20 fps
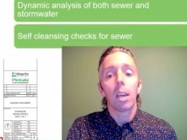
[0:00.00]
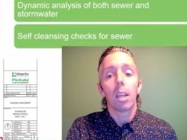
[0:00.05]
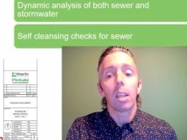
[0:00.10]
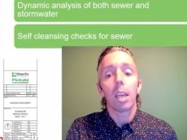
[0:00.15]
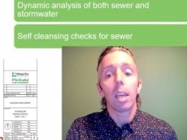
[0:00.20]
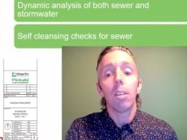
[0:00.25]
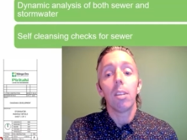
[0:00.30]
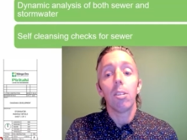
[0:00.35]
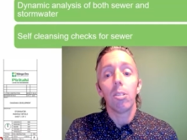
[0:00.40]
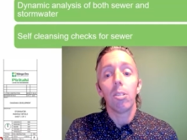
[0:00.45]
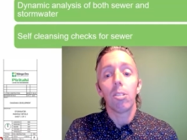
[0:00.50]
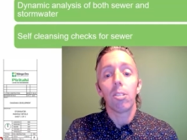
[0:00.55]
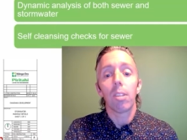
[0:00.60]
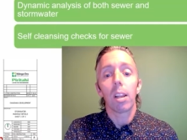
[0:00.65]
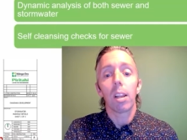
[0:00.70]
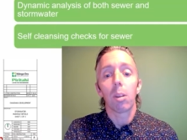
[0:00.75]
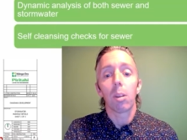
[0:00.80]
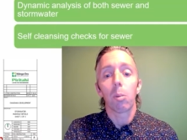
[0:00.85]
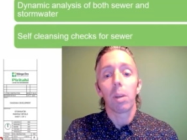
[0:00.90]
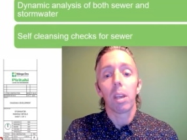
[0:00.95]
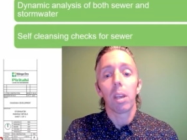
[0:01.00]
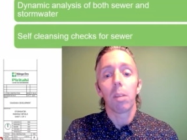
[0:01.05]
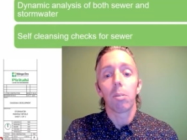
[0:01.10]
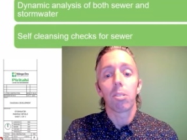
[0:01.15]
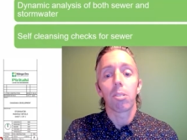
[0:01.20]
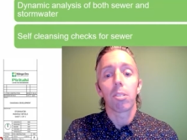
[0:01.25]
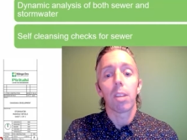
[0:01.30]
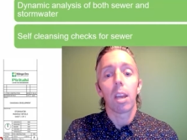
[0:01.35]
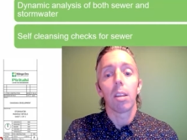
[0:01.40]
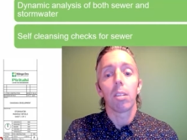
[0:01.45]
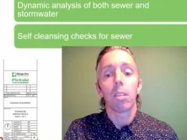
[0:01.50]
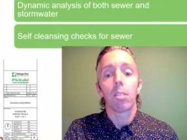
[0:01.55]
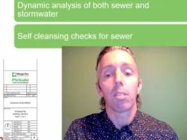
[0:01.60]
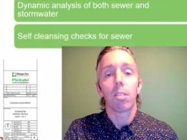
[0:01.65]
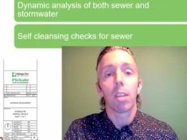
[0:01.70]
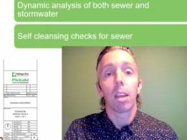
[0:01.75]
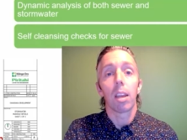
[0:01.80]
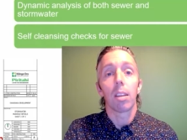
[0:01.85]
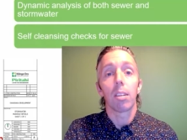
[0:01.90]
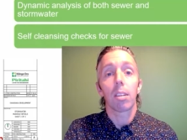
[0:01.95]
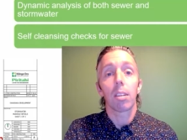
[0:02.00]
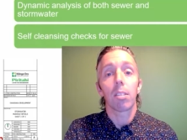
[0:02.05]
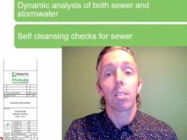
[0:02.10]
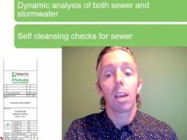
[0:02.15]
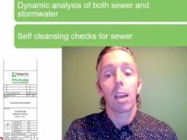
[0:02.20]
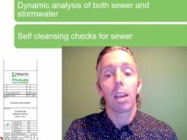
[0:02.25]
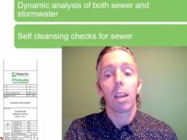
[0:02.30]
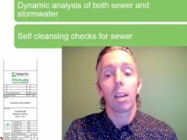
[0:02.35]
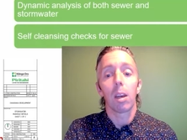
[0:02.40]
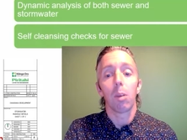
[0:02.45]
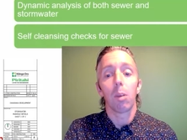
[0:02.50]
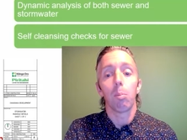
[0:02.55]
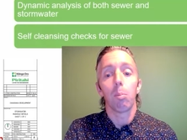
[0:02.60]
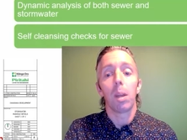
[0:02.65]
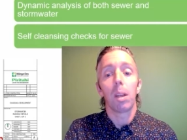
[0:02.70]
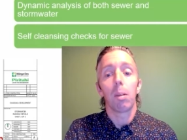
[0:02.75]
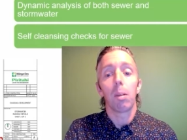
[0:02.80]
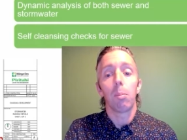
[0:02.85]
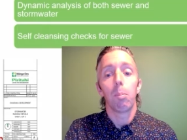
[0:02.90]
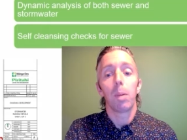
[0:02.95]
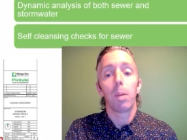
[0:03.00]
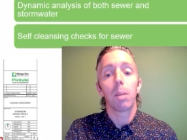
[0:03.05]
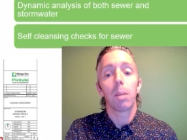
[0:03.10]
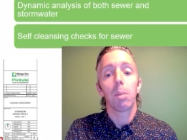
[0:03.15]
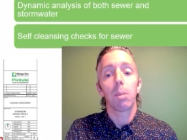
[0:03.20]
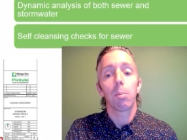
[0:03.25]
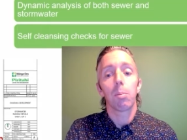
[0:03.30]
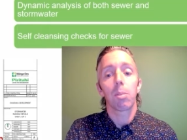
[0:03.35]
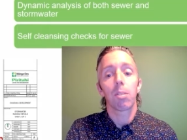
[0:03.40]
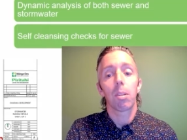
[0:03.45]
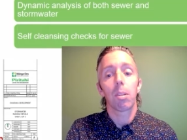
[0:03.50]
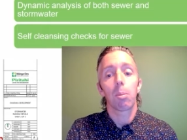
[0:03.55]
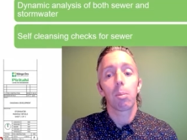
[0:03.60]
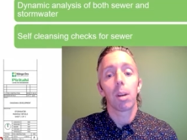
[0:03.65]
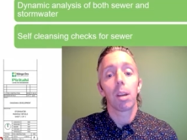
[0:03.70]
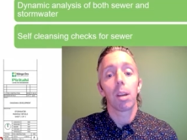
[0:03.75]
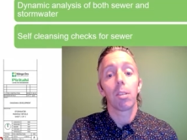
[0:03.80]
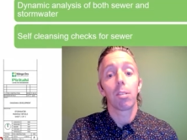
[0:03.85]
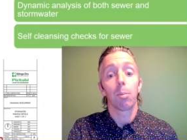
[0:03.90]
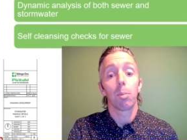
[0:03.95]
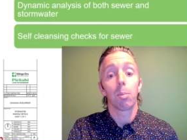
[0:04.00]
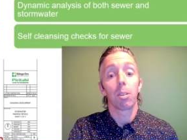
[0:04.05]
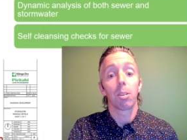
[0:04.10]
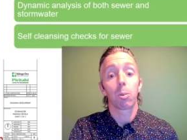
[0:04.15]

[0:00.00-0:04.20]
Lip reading: In New Zealand, we have standards that dictate a minimum separation